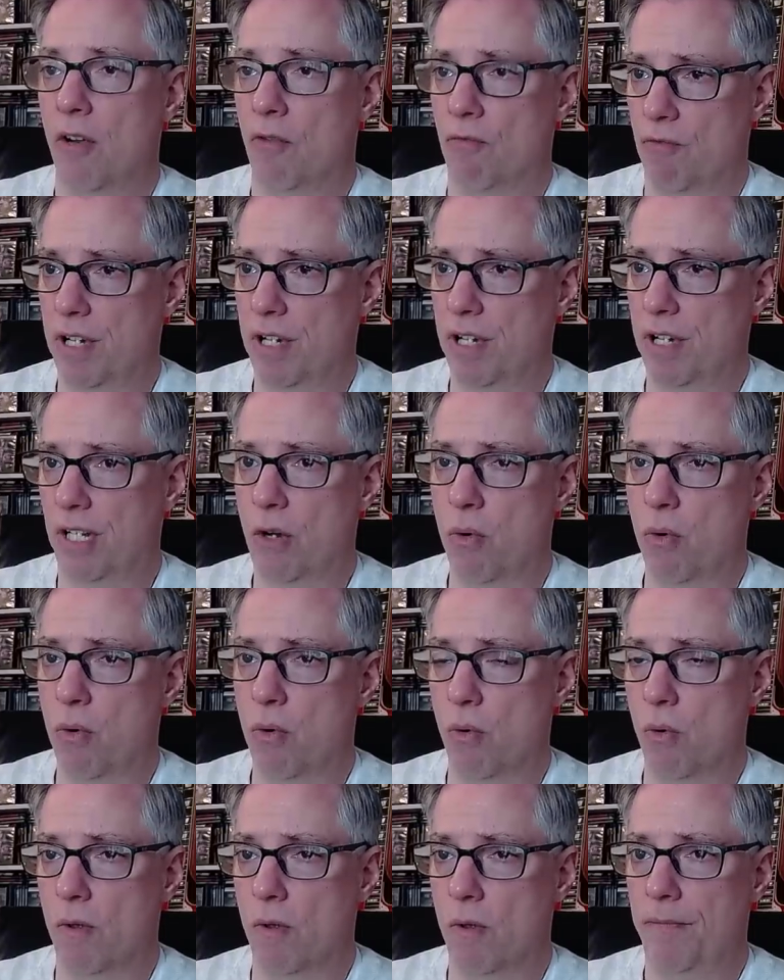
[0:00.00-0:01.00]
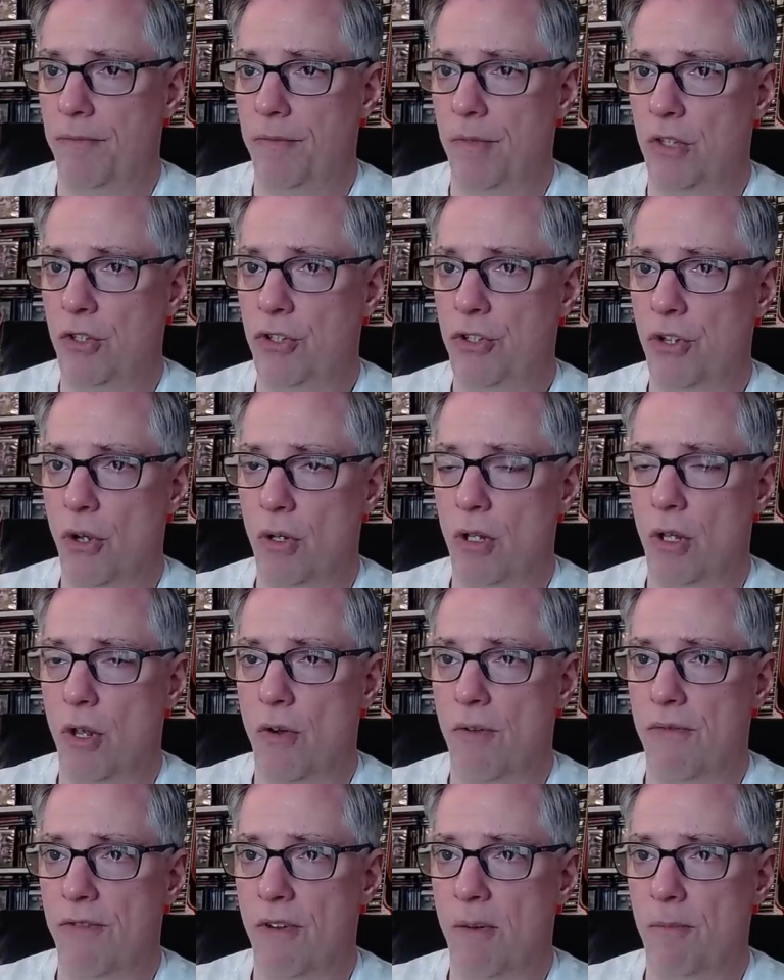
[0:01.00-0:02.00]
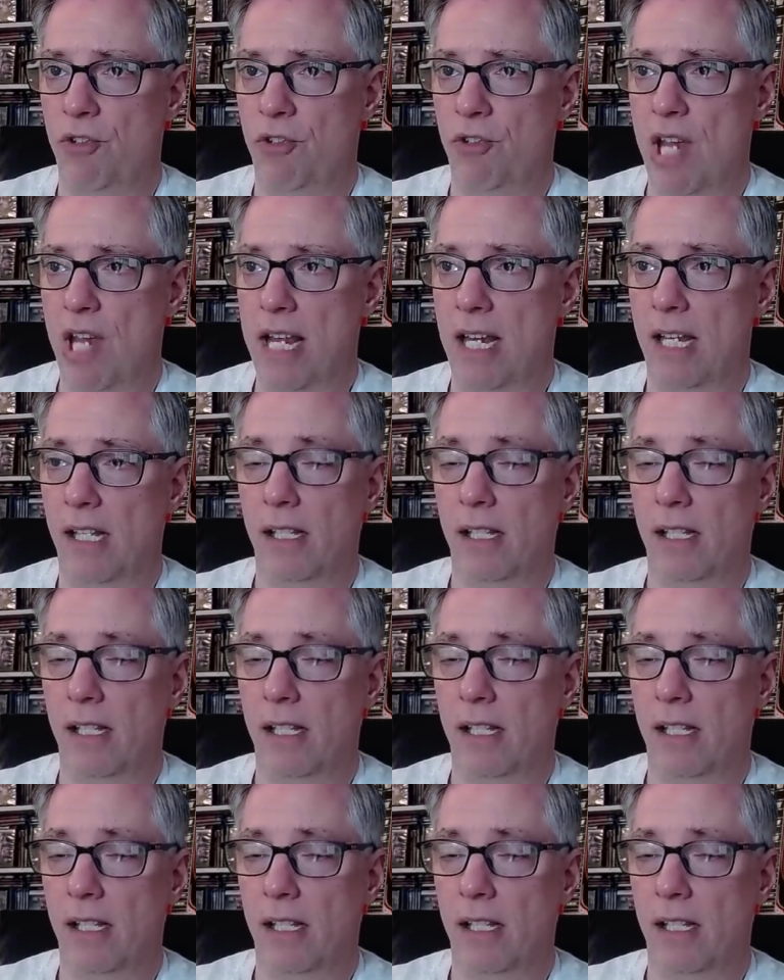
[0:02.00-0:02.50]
really cool solo from Jake E.